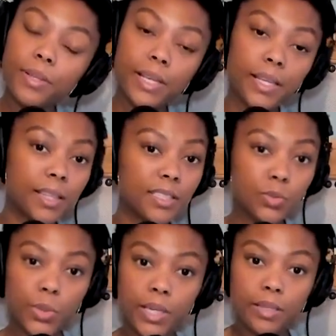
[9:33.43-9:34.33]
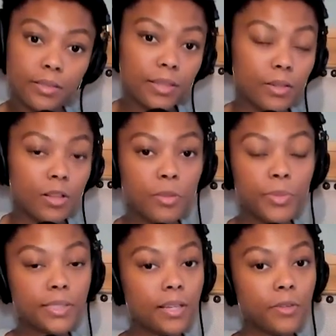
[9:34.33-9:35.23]
Like, this week, it'll all be
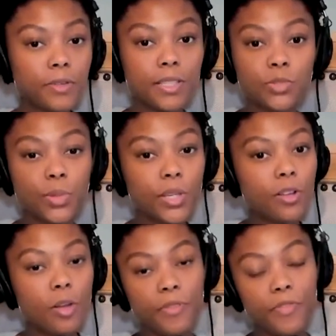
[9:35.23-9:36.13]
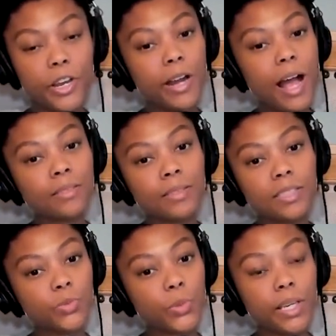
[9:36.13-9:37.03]
settled. This week, it'll all be figured out. And
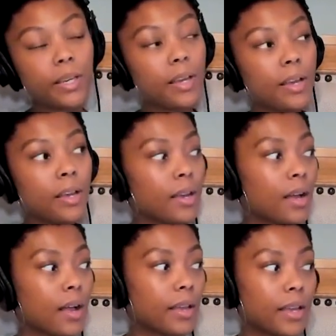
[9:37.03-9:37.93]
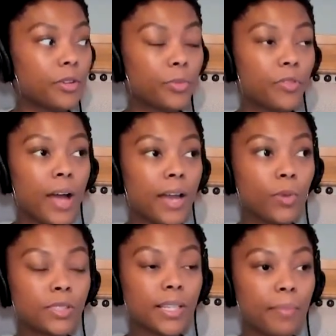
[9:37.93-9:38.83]
this week, it'll be fine.
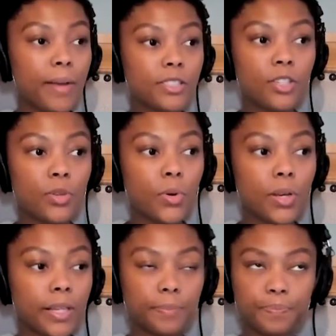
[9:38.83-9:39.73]
Once I get back to New York, like,